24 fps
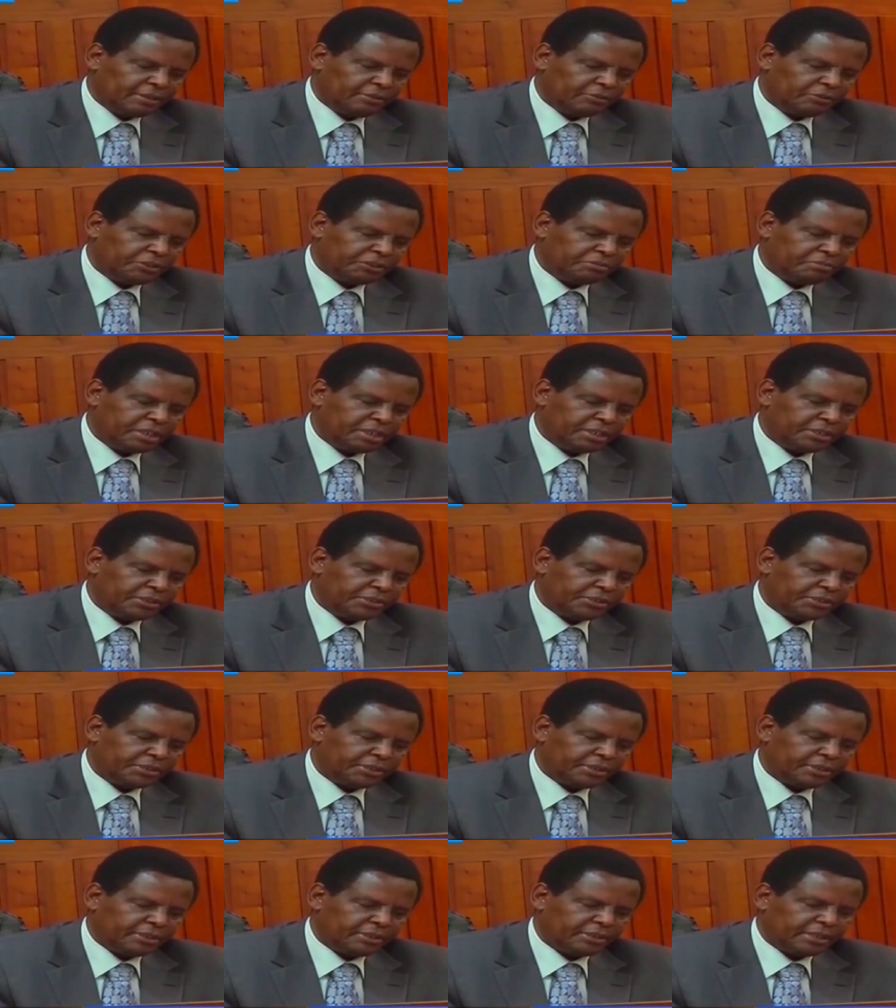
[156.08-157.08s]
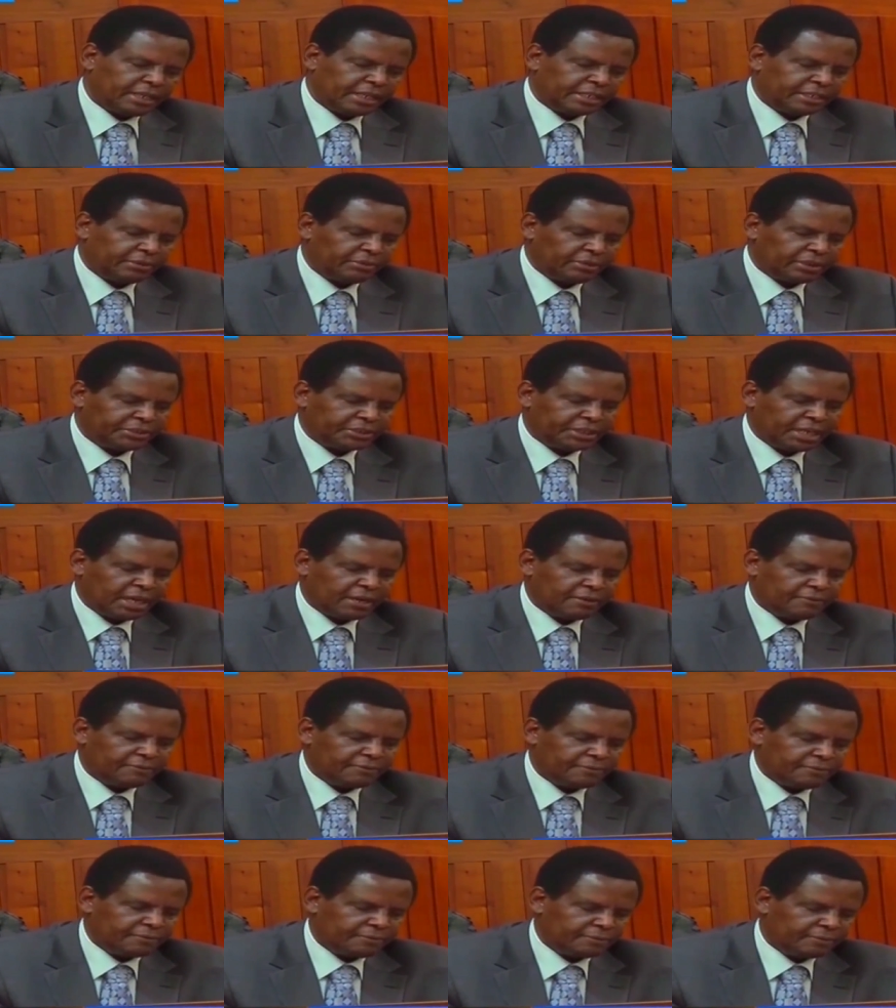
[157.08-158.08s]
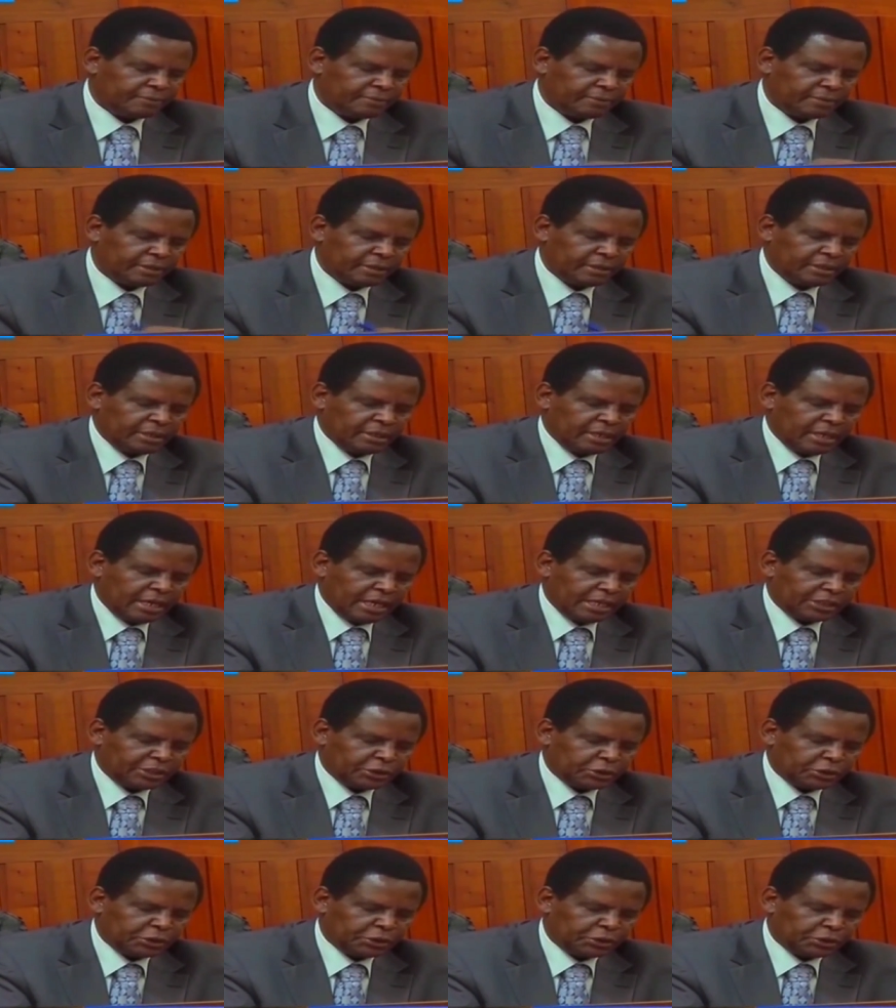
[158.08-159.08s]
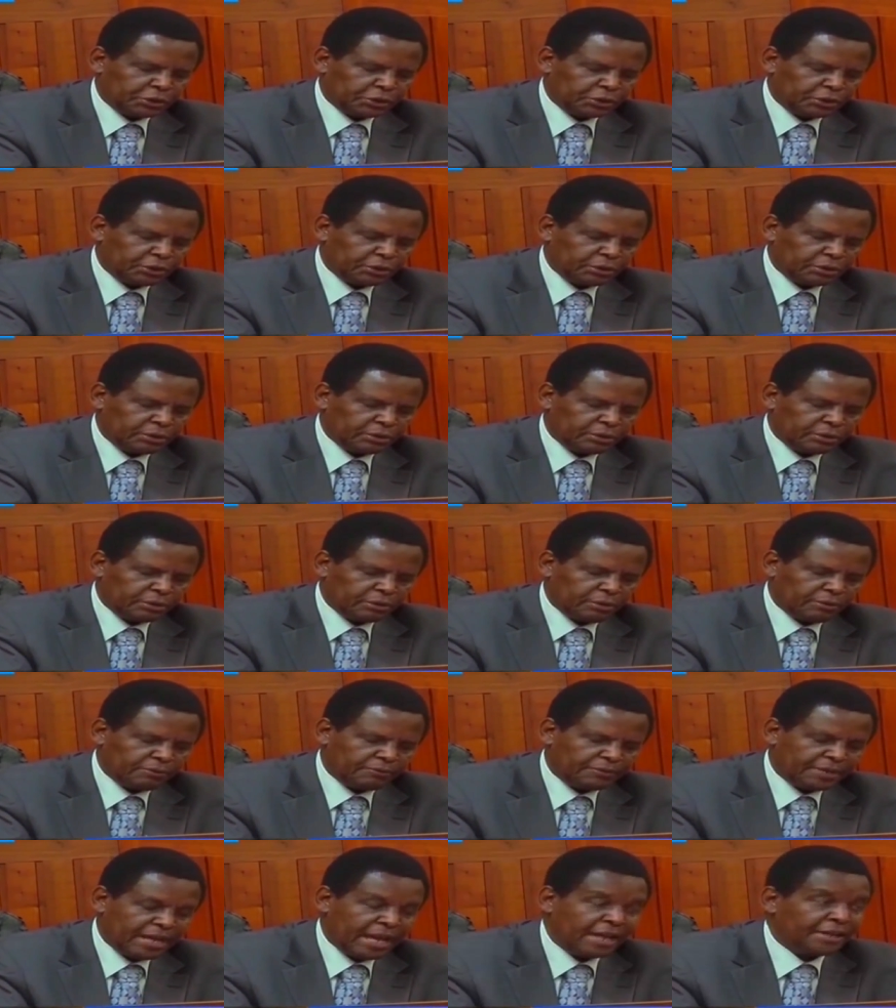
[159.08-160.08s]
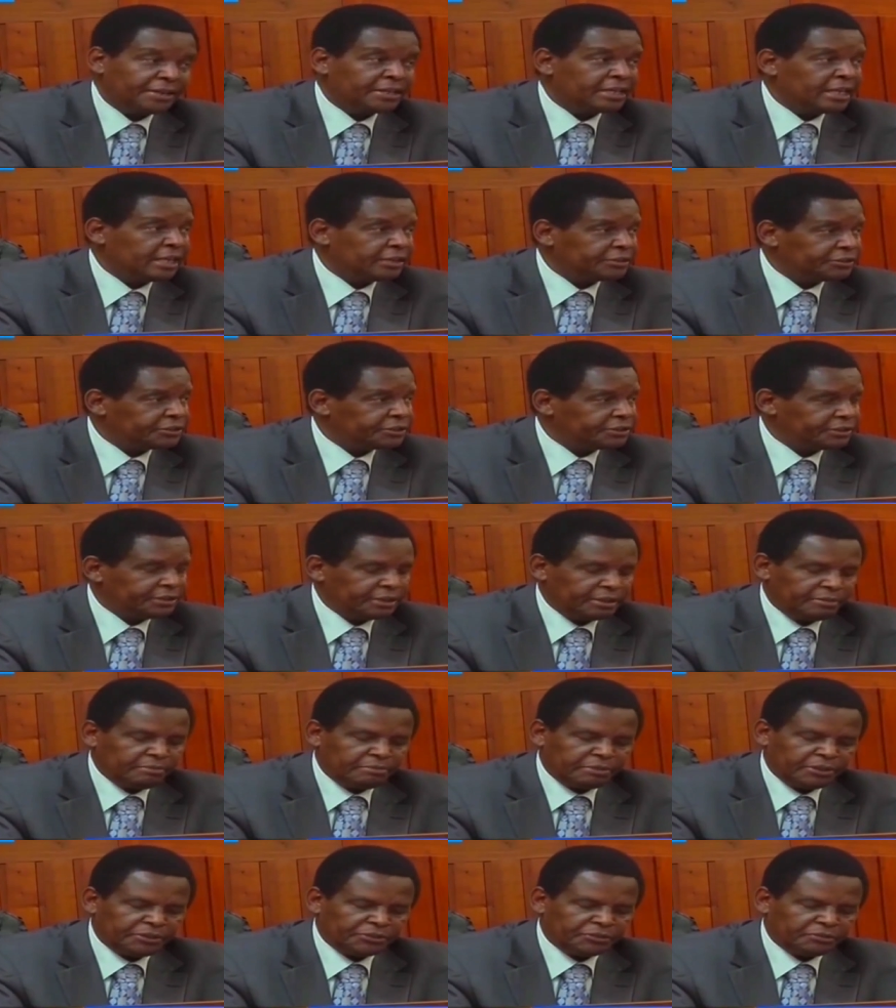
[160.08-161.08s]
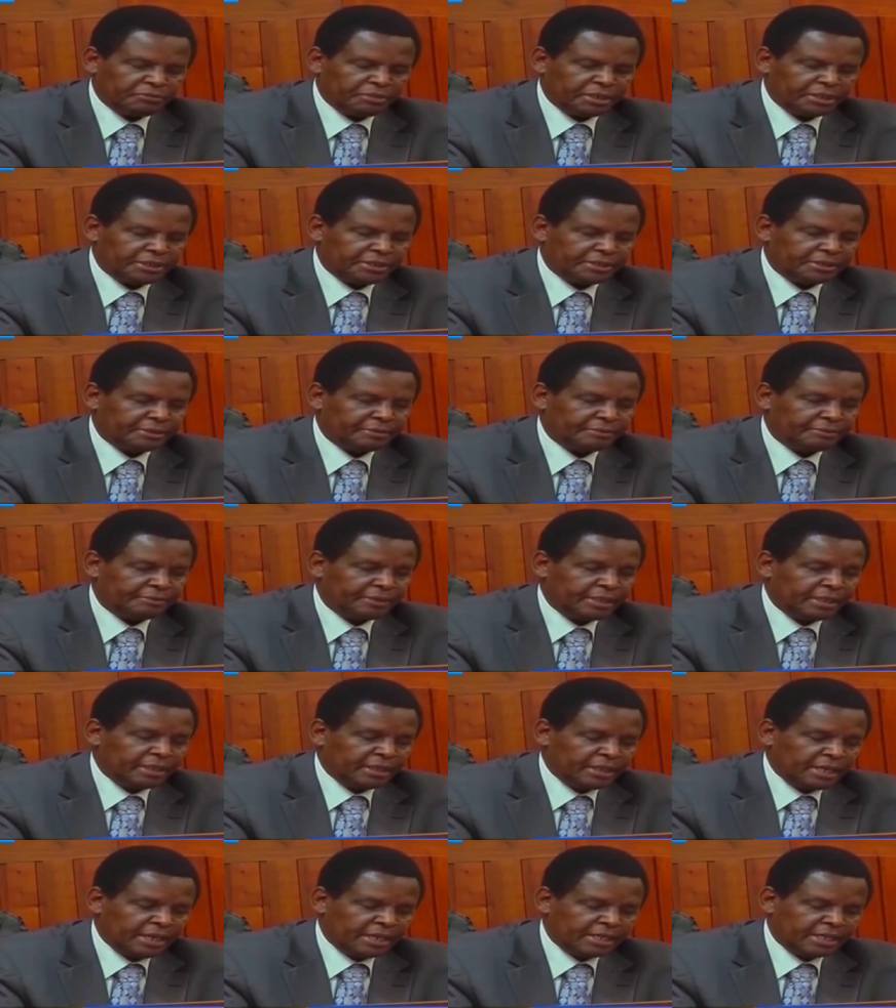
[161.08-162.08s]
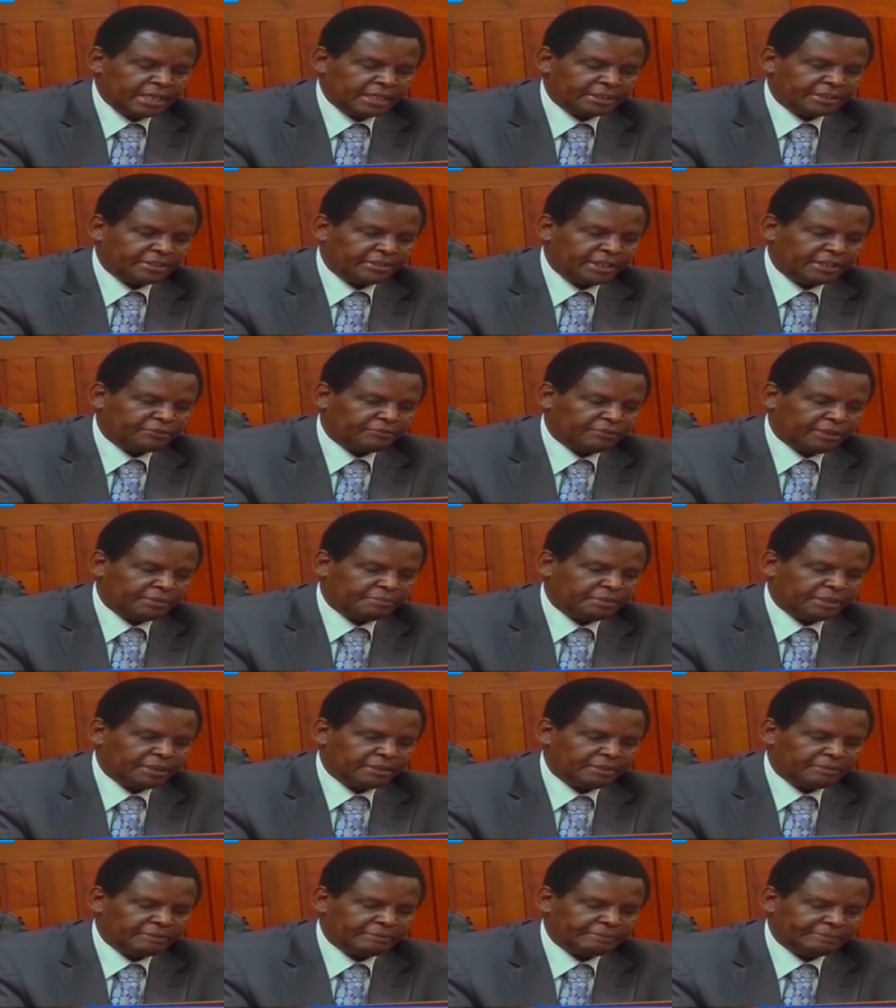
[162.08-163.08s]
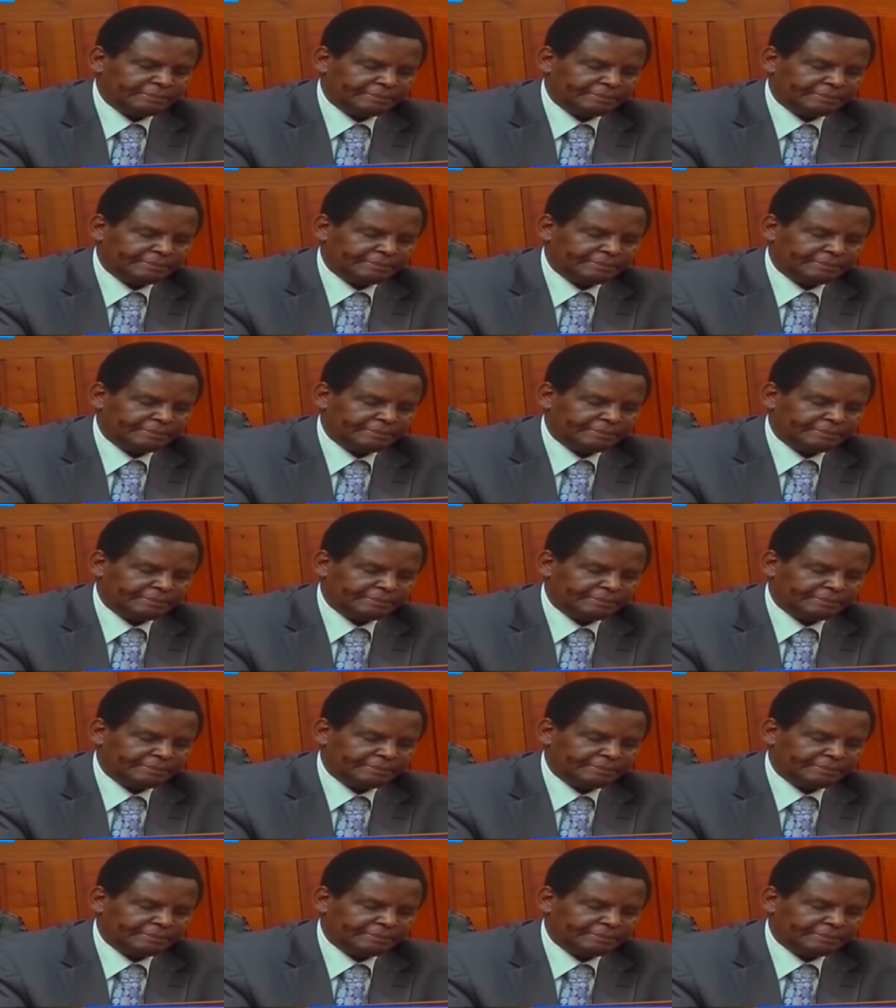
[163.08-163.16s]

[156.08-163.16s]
Which means that he will serve a total of 9 years imprisonment. And he has a right of appeal.